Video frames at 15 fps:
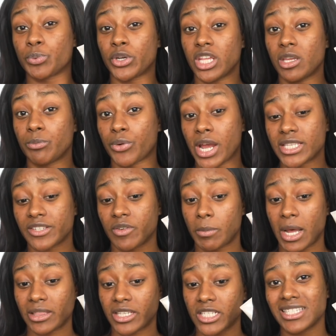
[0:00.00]
pretty impressive
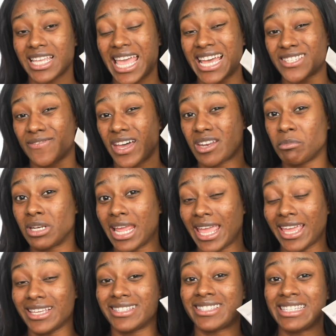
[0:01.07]
about this, it has vitamin
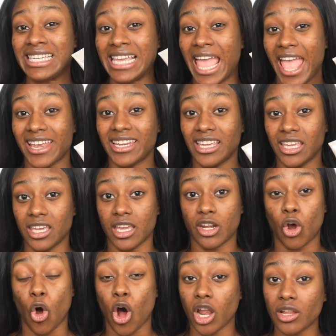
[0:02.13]
A, C, and E,
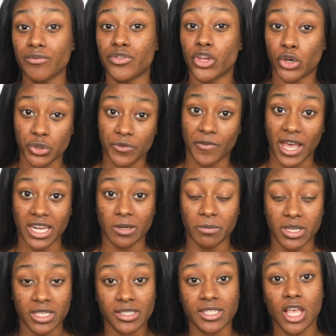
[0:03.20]
and all of those
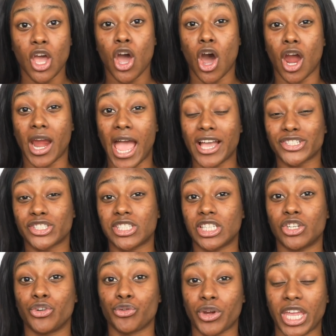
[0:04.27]
vitamins are
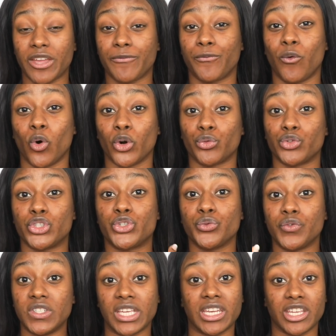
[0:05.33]
actually great for
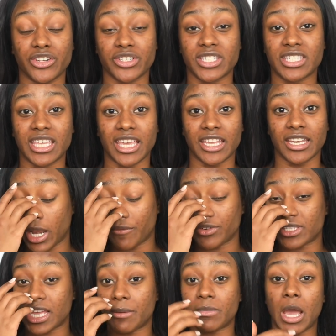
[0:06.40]
rejuvenating your skin.
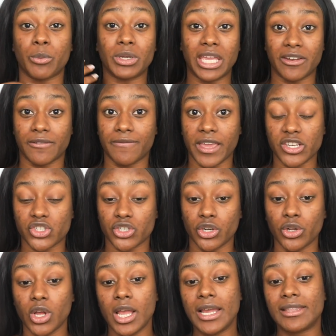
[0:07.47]
Whenever time I would get a
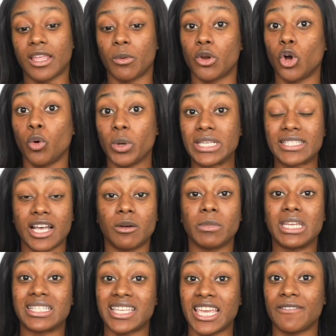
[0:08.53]
facial, they would always tell
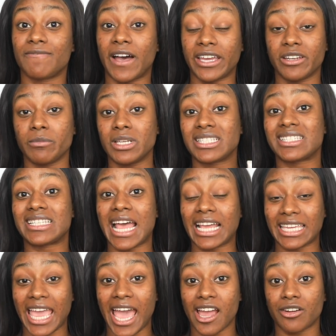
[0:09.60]
me to take vitamins
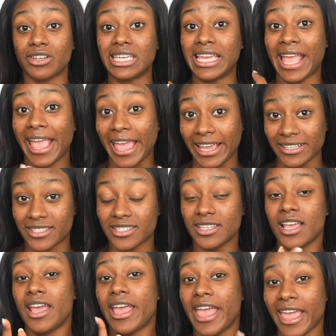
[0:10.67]
that carry ACE,
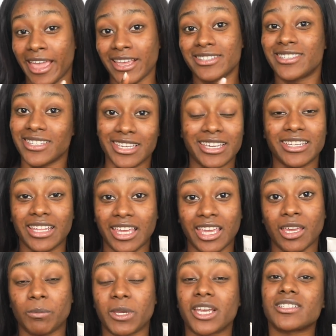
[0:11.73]
A, C, and
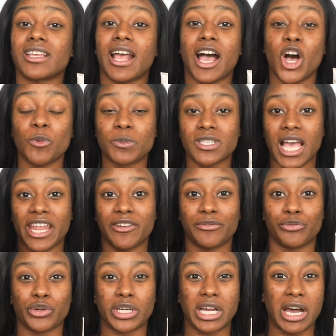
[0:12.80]
E, because it helps kind
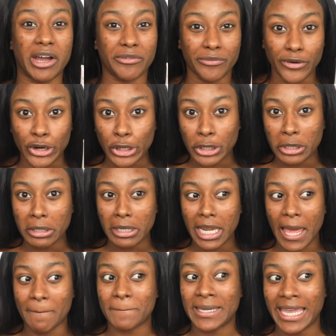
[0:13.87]
of recover
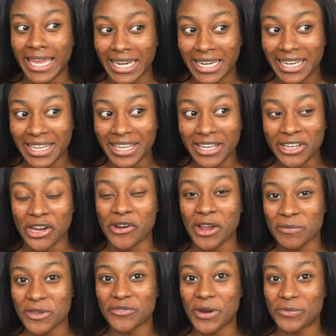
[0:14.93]
la piel.
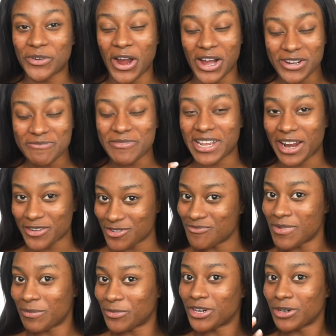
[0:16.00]
Correct me if I'm wrong, but I
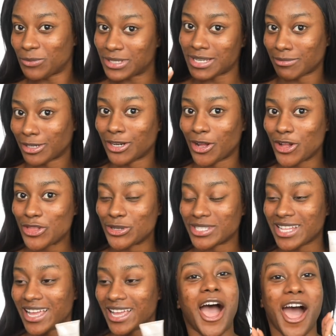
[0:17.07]
remember it was something along those
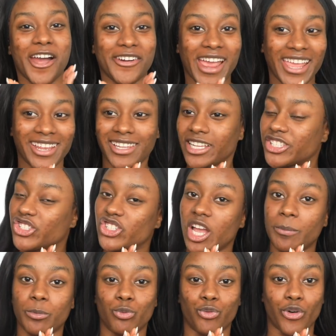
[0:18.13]
All right, let's
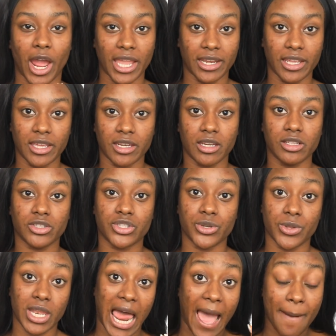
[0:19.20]
jump right in
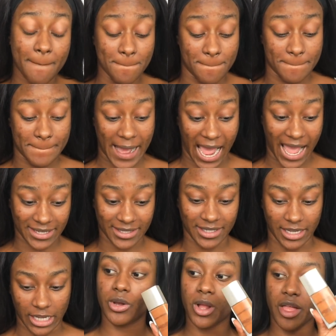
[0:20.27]
to la
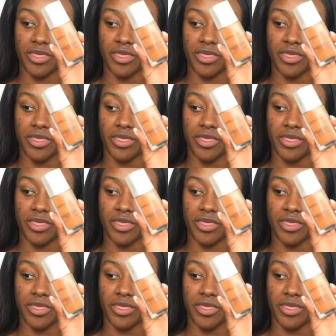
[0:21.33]
base. So